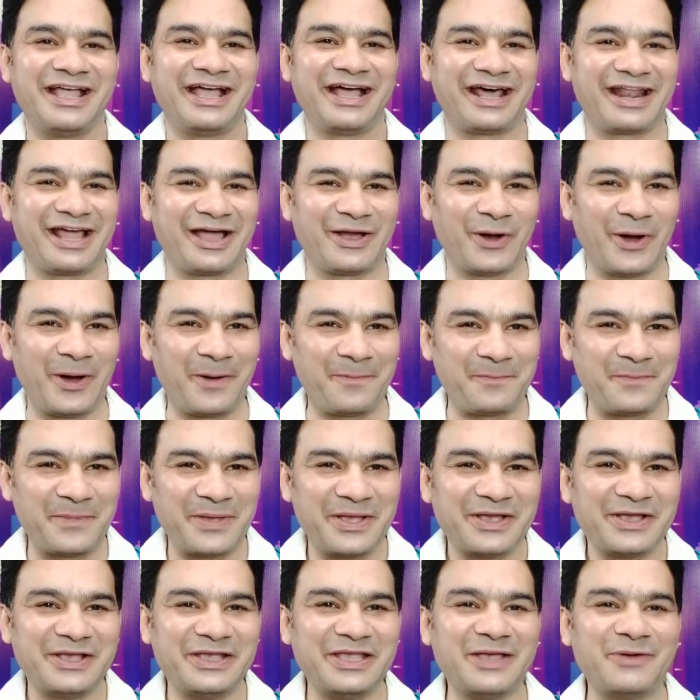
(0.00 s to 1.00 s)
and I hope
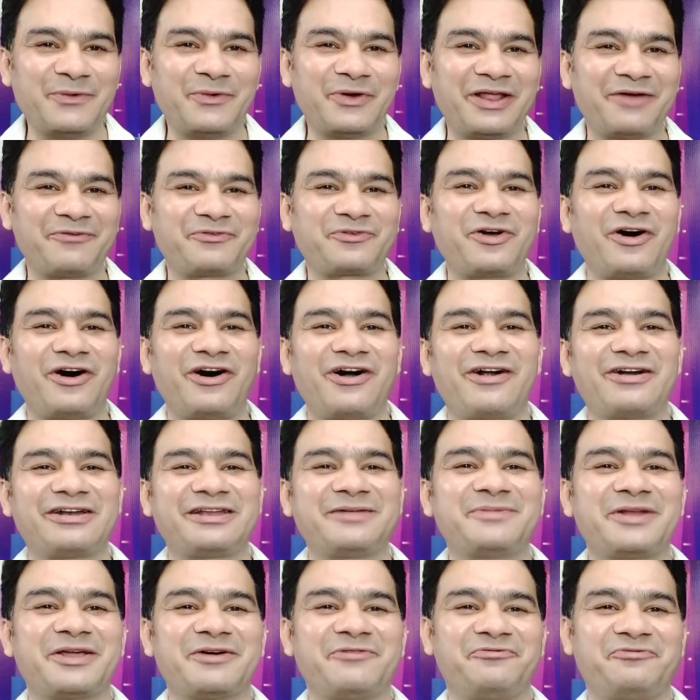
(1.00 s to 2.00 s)
you would have got
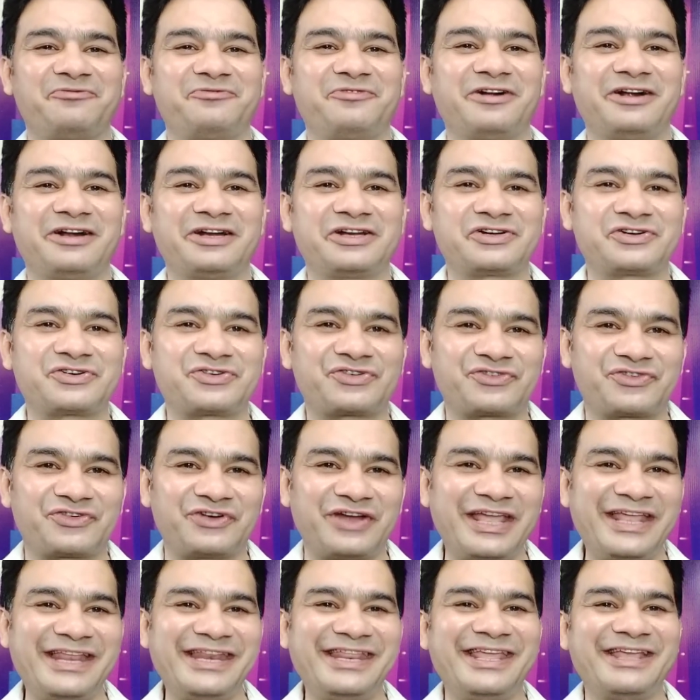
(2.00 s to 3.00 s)
a bit of
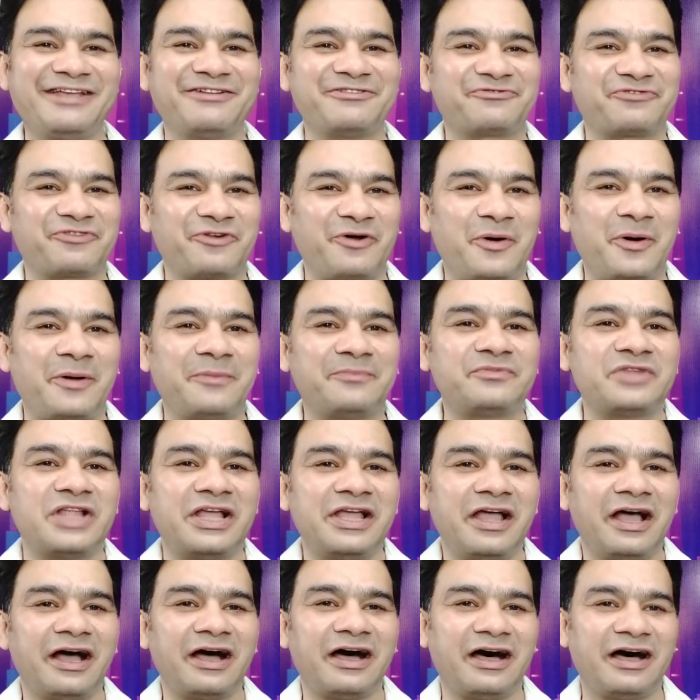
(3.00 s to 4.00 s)
training from
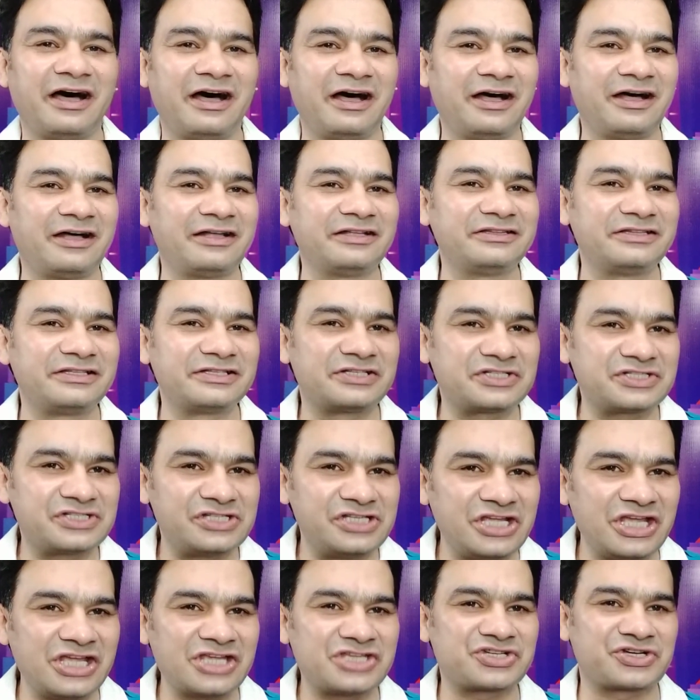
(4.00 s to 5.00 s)
the
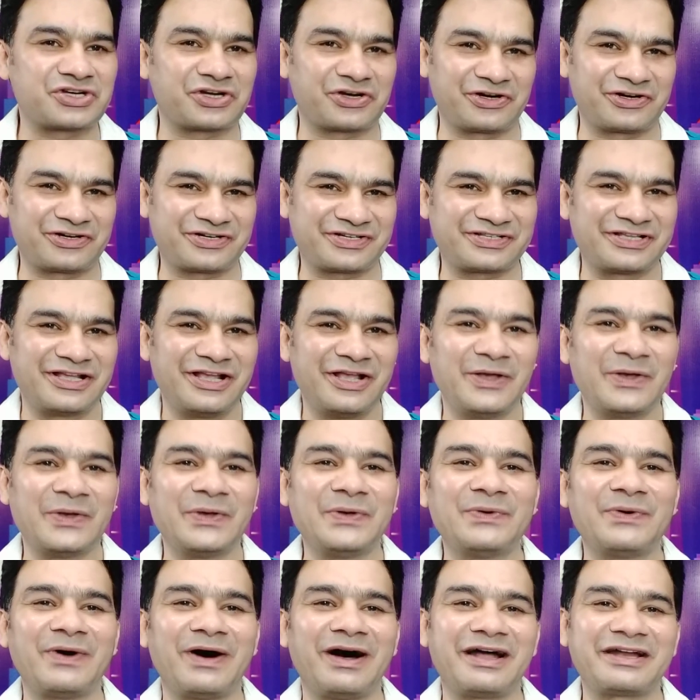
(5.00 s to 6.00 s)
teachers
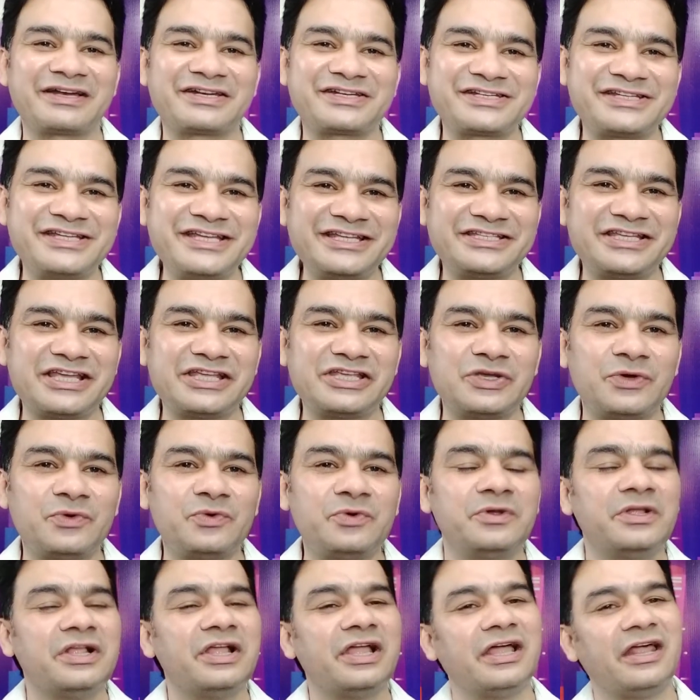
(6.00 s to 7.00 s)
who are teaching you.